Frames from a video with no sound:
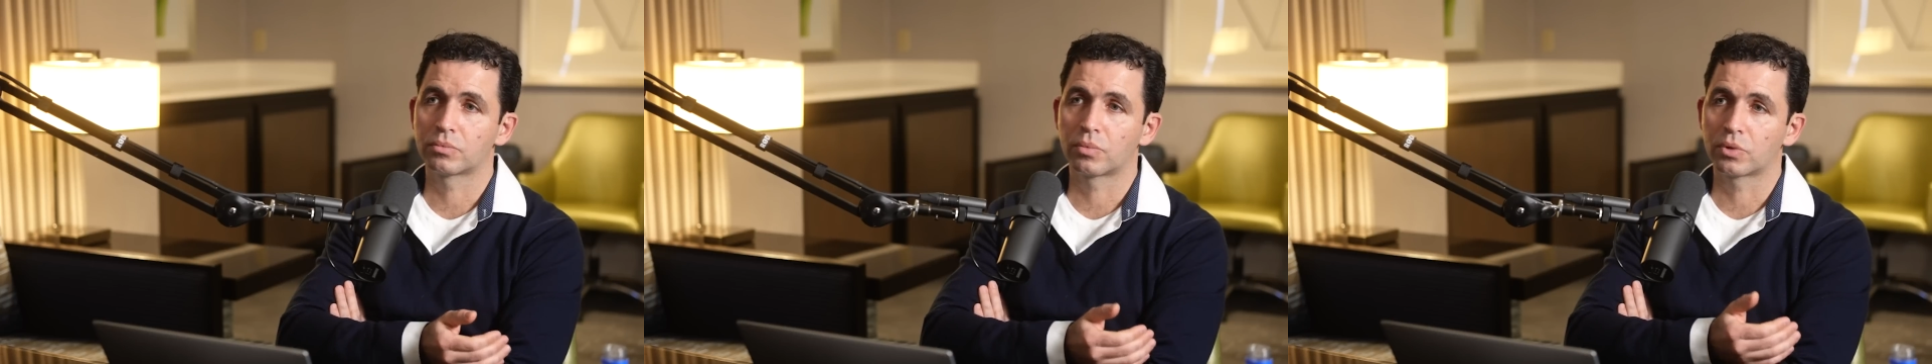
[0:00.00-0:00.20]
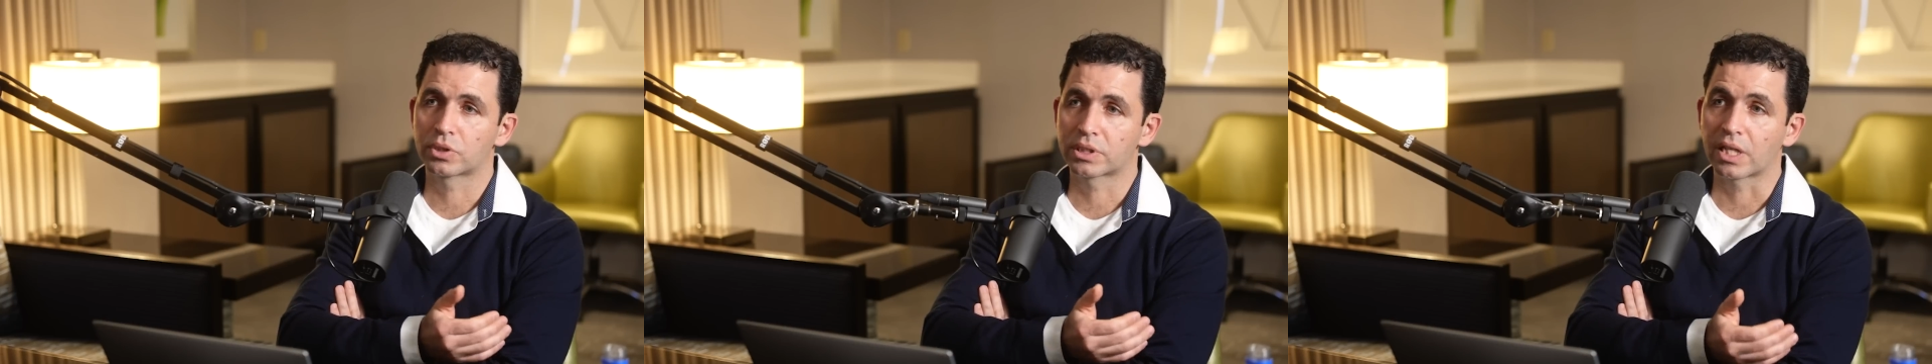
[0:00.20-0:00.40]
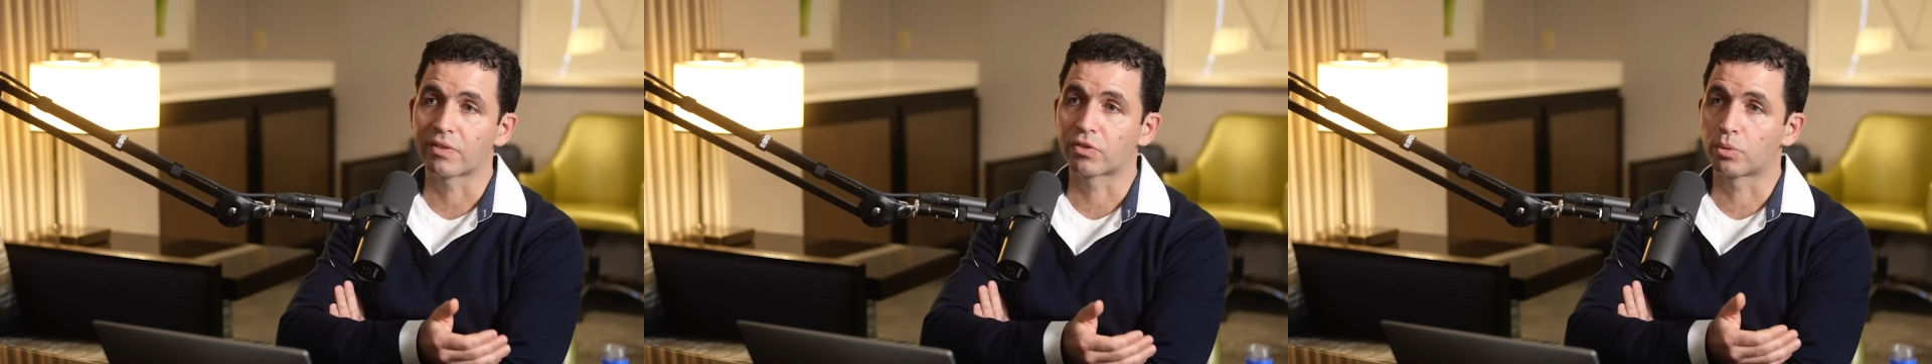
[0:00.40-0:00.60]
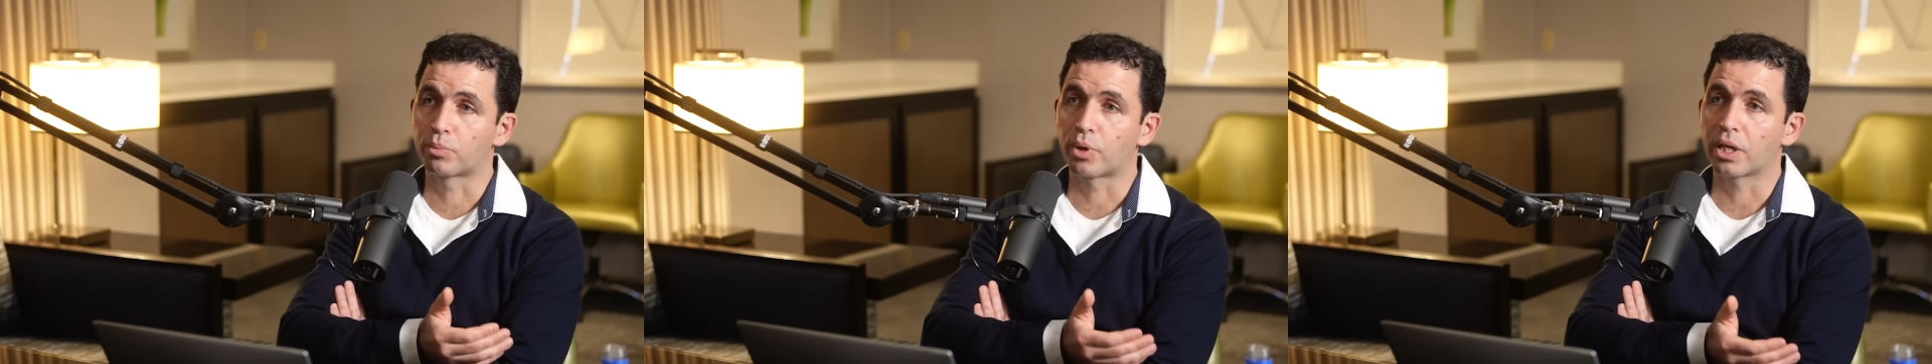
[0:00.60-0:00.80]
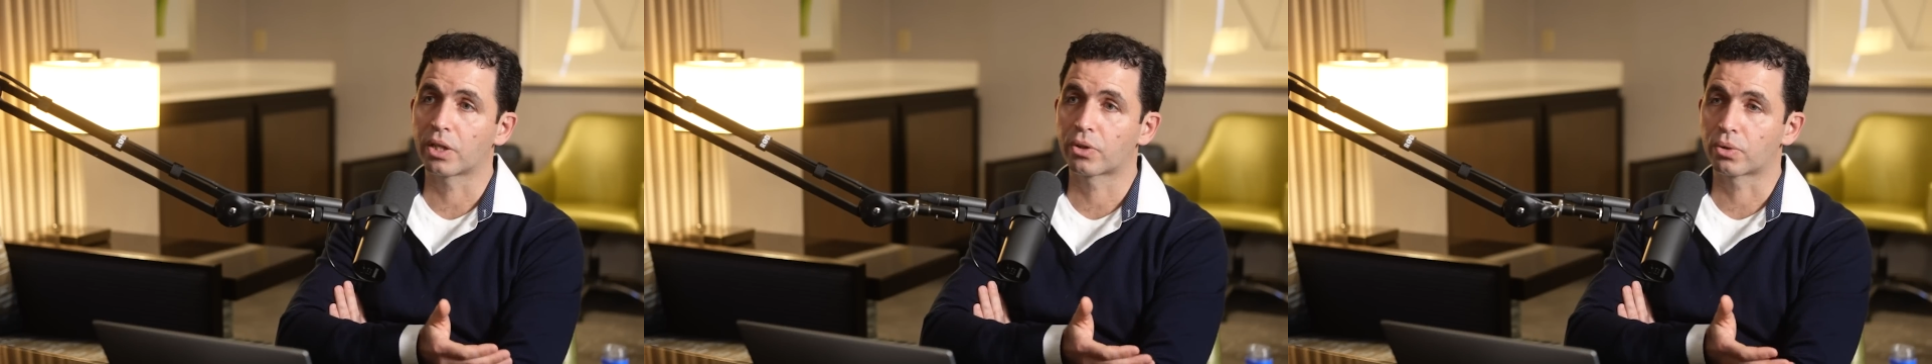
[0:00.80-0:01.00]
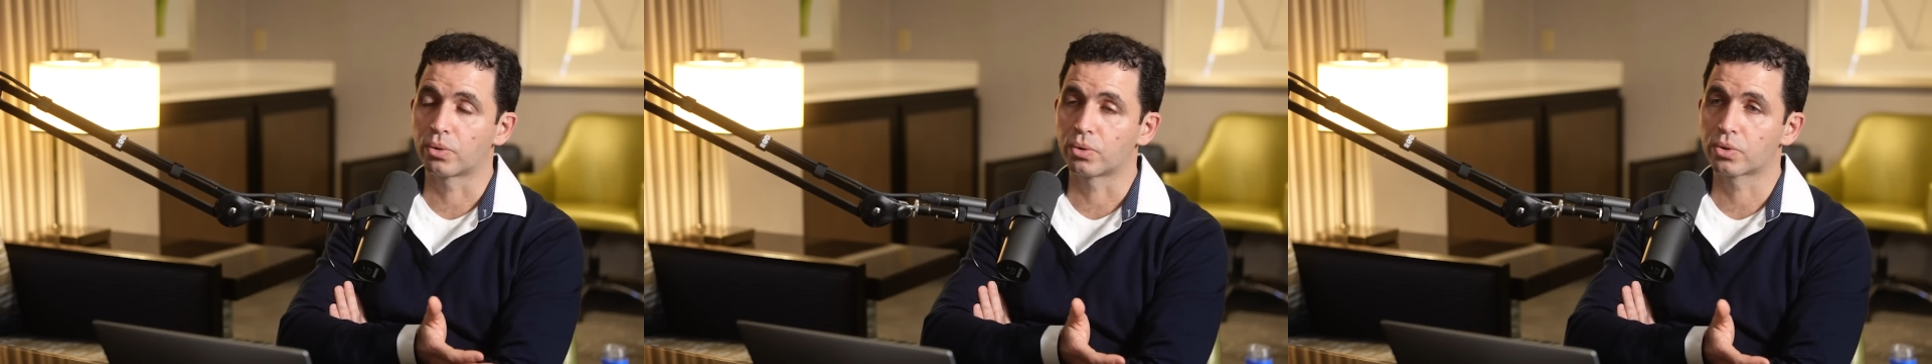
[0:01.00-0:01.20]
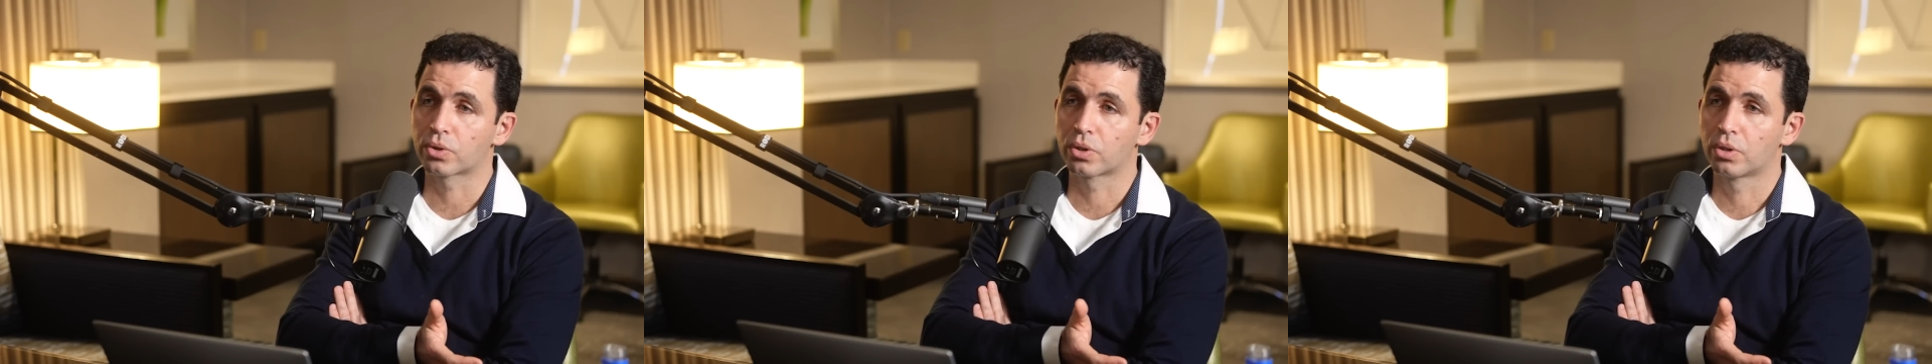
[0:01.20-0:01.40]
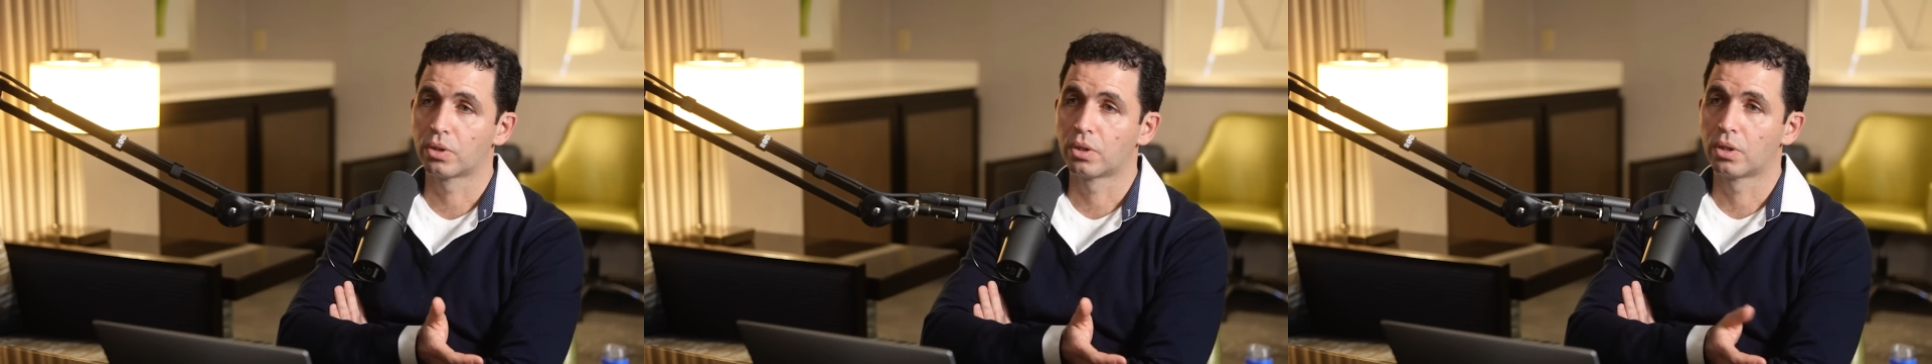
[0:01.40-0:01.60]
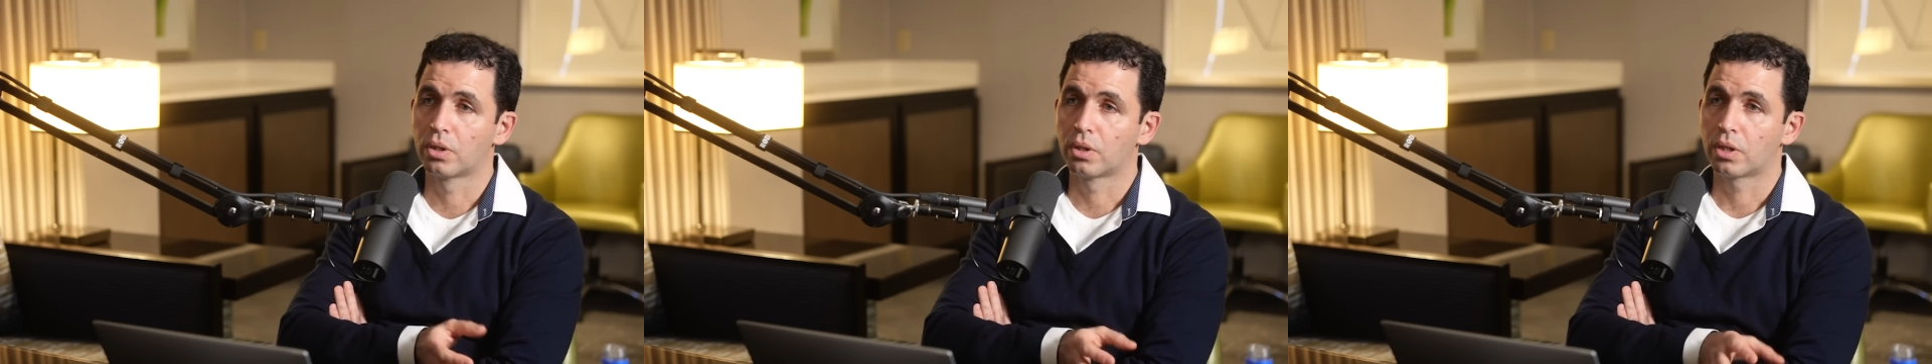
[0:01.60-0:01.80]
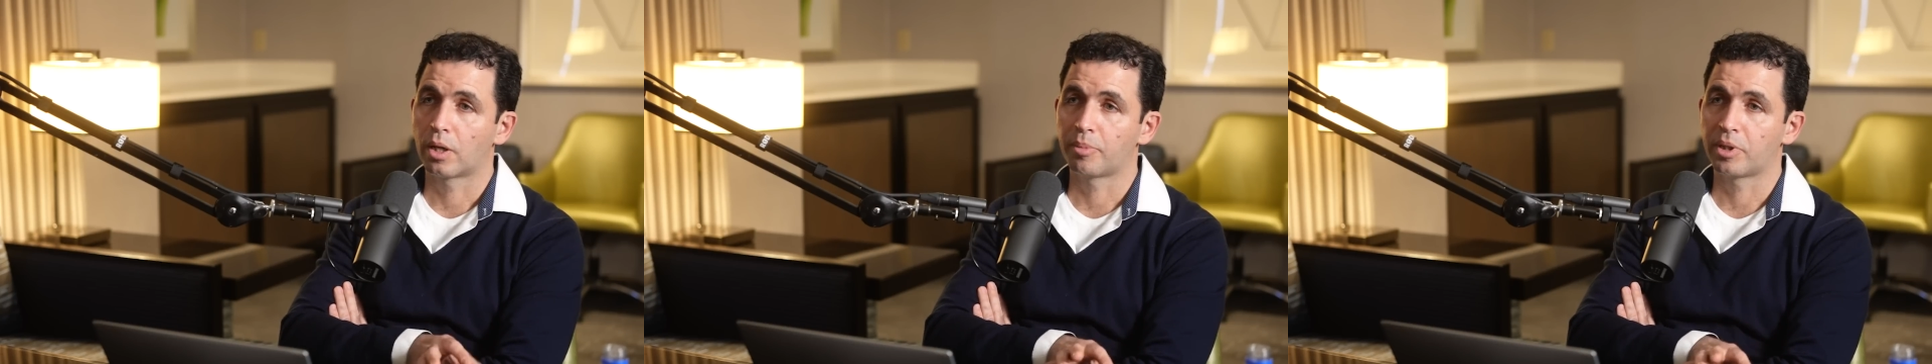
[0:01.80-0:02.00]
several breakthroughs.
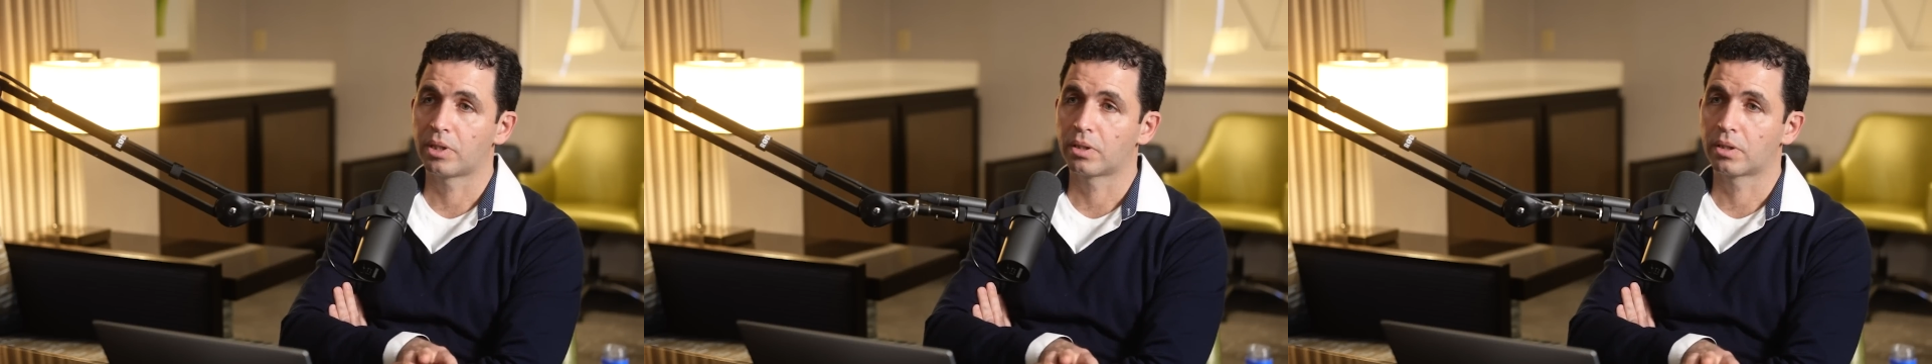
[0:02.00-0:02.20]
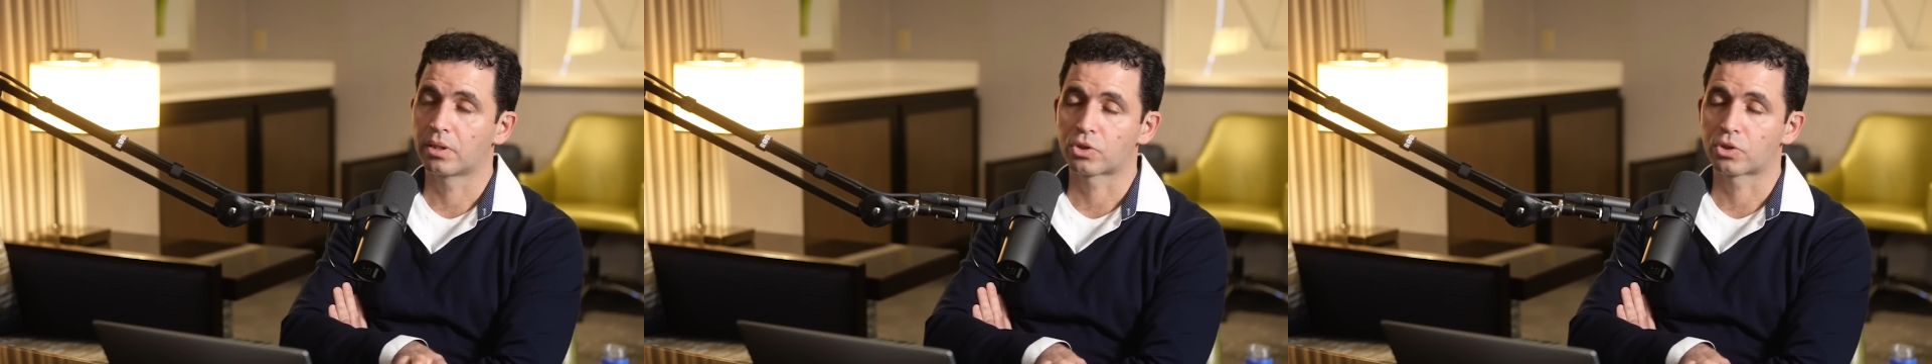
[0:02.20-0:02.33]
I mean,